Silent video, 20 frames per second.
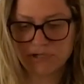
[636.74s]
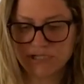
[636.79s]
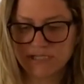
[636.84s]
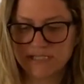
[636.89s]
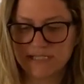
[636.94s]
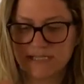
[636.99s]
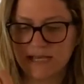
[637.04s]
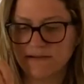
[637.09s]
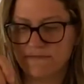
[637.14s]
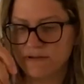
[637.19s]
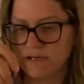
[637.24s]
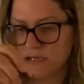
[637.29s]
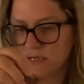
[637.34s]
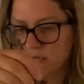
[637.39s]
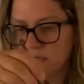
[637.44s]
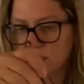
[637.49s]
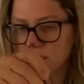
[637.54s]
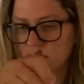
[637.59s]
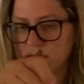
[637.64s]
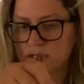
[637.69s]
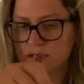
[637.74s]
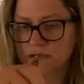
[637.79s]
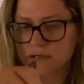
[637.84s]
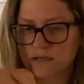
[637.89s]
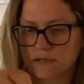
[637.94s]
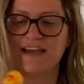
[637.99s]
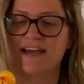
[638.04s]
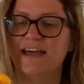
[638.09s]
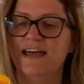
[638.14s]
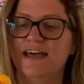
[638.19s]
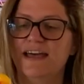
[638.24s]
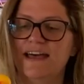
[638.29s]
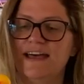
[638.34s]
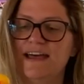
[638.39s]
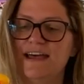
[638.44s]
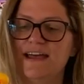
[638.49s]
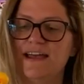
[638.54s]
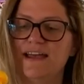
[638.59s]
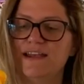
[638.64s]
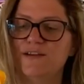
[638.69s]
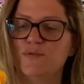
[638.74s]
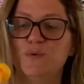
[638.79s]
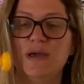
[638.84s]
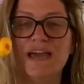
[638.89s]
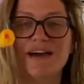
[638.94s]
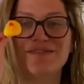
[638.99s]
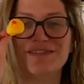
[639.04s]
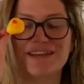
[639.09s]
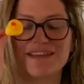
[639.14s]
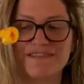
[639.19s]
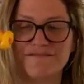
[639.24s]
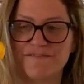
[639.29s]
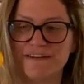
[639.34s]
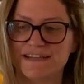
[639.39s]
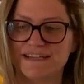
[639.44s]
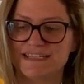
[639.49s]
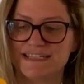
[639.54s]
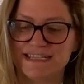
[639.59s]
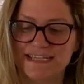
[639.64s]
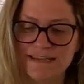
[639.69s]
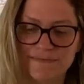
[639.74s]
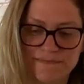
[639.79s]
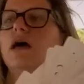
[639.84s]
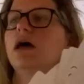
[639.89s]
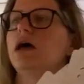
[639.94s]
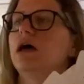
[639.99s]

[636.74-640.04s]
7. And we have another fantasy,